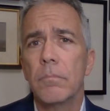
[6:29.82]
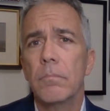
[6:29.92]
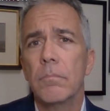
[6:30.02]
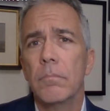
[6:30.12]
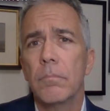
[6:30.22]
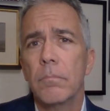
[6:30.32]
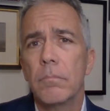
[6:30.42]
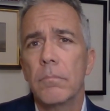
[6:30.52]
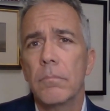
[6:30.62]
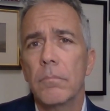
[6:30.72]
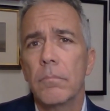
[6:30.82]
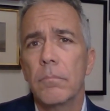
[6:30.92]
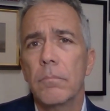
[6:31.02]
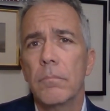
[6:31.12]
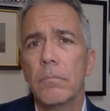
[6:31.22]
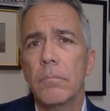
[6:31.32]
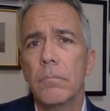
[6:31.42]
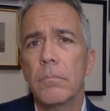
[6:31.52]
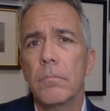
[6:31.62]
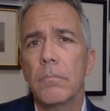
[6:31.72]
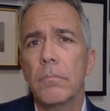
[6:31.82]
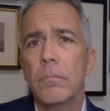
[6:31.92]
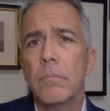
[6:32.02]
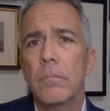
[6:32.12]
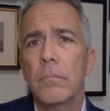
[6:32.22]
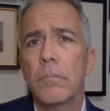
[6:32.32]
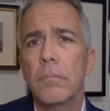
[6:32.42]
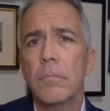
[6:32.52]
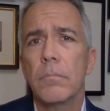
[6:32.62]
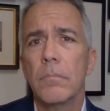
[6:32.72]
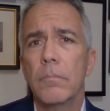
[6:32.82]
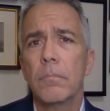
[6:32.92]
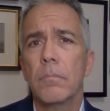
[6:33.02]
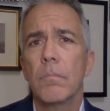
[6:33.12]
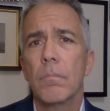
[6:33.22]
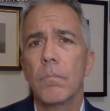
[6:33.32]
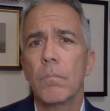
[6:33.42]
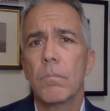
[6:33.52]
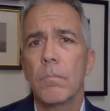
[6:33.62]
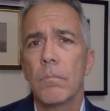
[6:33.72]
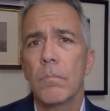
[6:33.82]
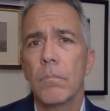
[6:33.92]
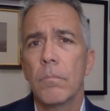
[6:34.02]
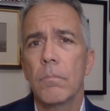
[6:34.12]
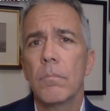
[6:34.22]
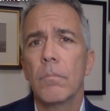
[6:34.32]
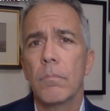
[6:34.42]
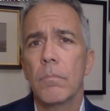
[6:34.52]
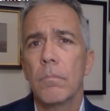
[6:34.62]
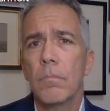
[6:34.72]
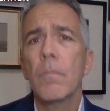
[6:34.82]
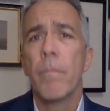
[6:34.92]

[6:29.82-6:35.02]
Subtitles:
(not speaking)